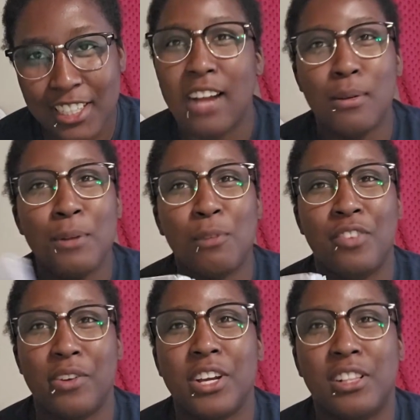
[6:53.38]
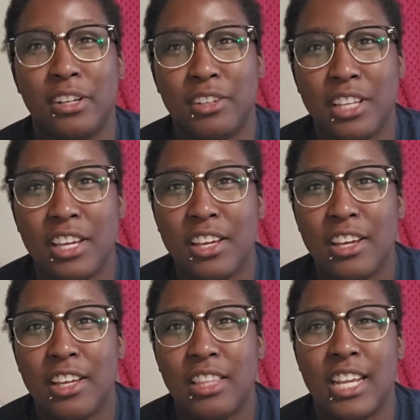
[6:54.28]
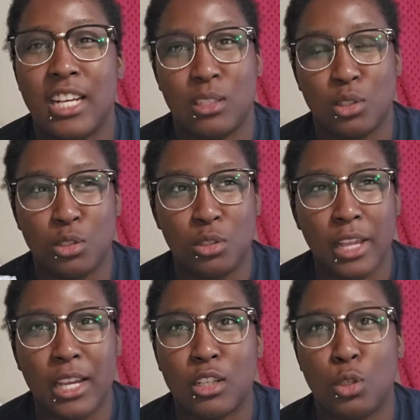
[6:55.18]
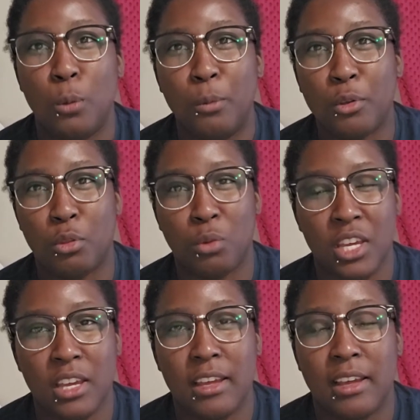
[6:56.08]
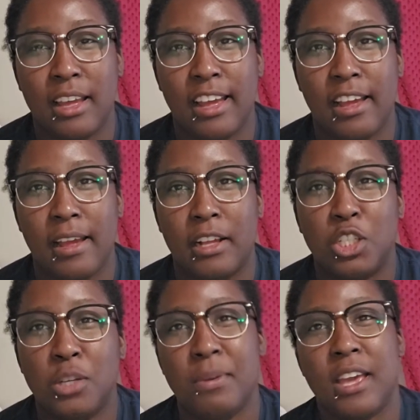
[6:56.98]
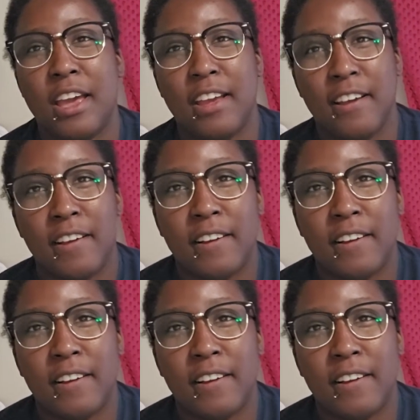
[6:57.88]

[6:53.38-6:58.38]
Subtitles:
I remember very clearly that he has a 2.3 GPA.